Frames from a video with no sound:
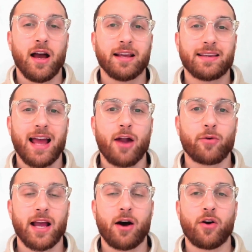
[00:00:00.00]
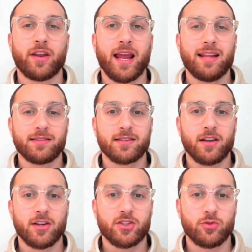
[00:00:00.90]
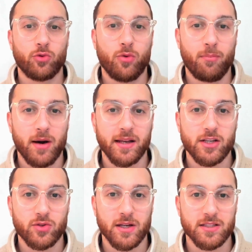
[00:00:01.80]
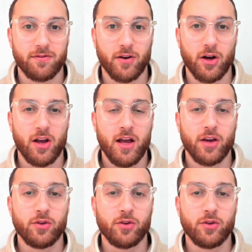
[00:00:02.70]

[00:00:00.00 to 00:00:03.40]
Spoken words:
and carry out an international money transfer